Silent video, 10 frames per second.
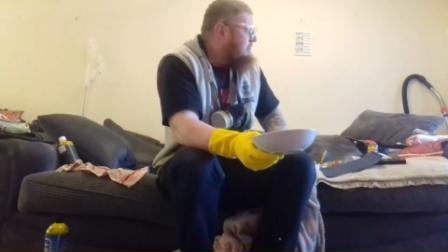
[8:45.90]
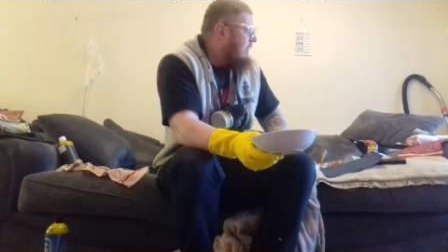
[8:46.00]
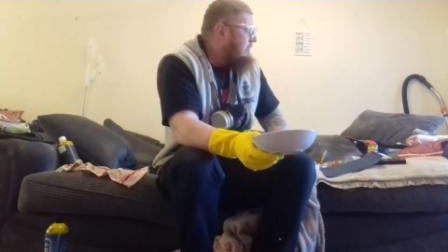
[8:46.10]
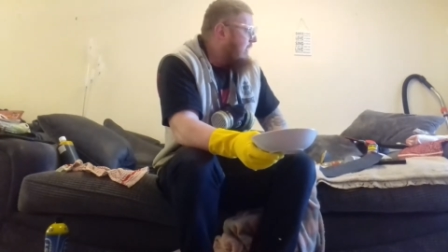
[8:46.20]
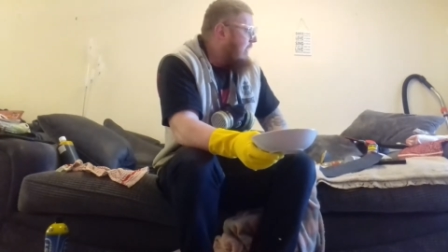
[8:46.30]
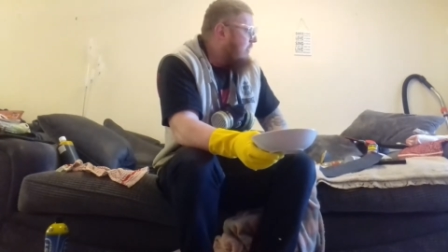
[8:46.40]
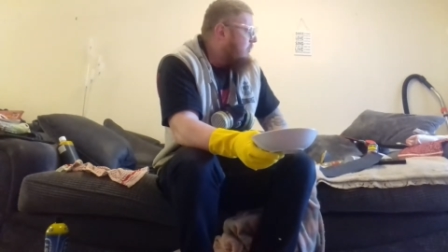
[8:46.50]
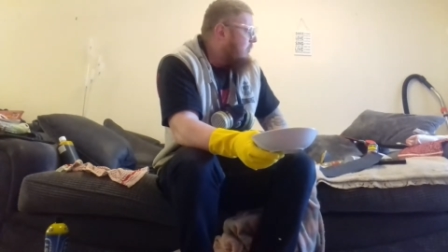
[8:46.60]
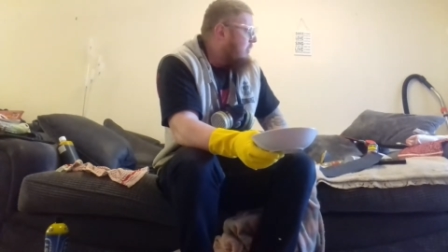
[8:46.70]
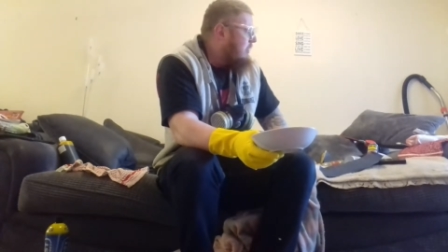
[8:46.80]

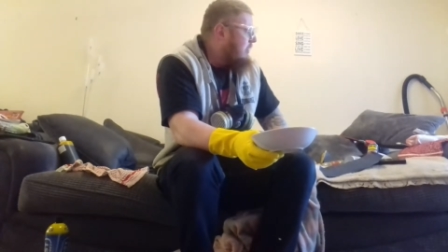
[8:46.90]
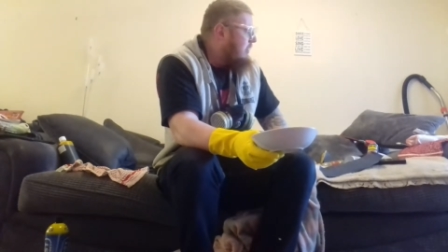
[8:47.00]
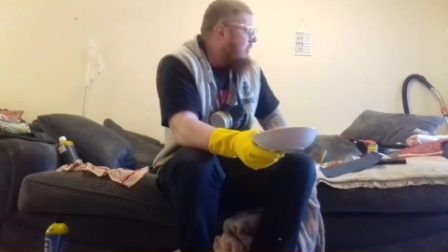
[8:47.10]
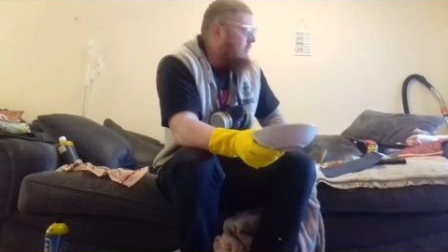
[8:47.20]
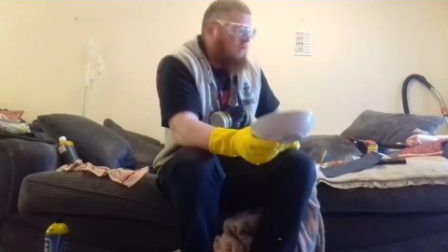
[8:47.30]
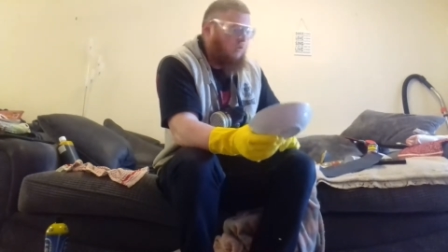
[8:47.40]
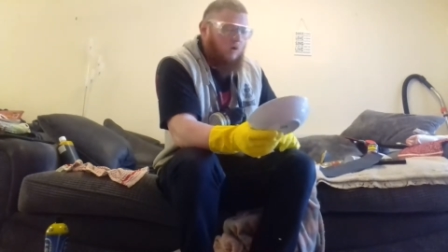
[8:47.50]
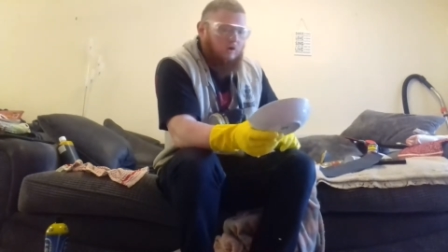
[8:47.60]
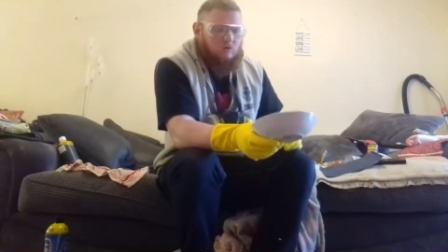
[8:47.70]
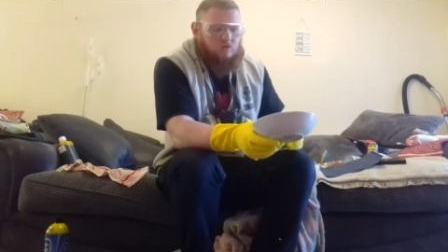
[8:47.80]
now
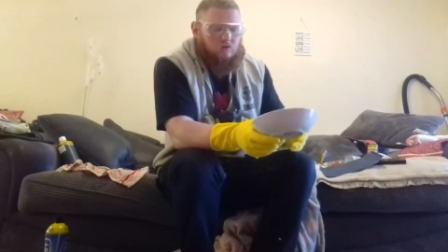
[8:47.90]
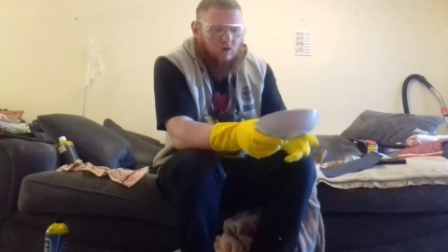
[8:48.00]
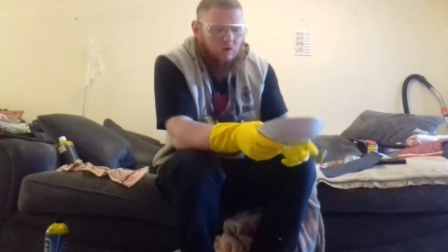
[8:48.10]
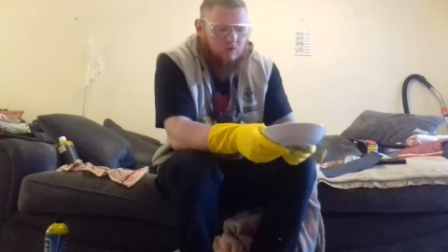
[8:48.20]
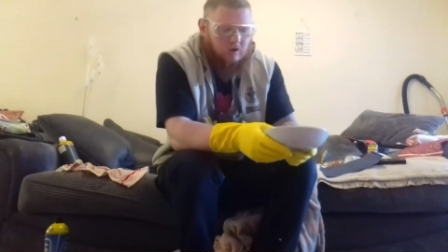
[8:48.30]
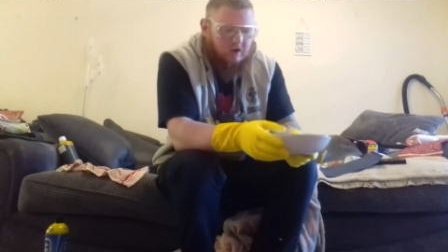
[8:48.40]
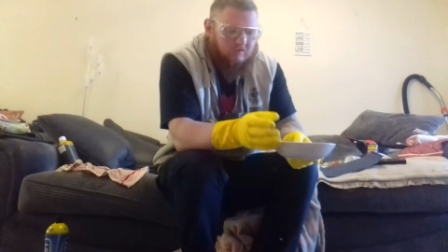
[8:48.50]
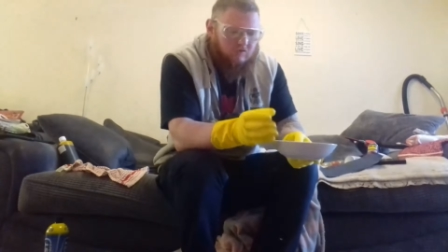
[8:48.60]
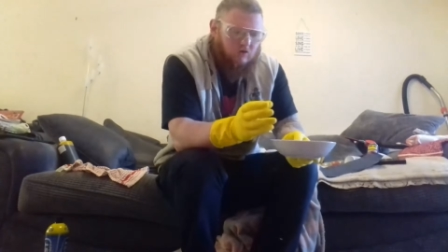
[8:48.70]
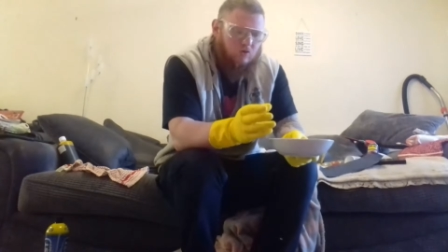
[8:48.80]
what you'll do is
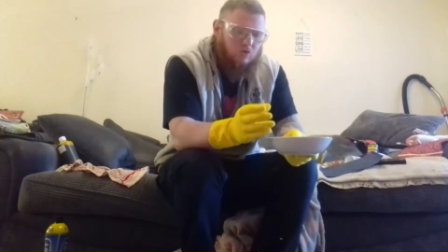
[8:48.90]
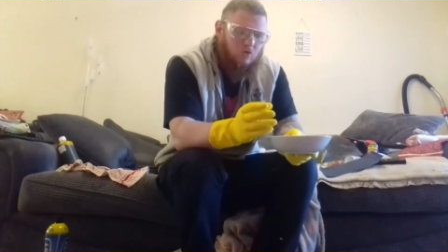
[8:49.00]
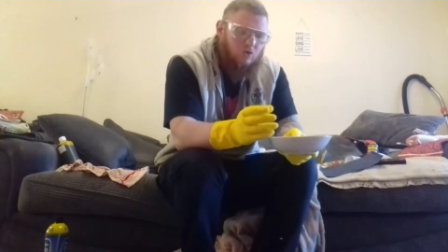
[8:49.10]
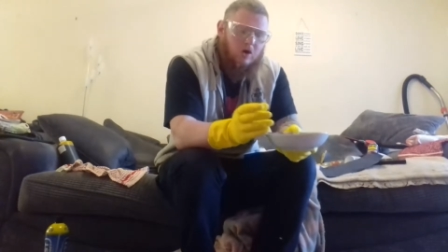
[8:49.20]
you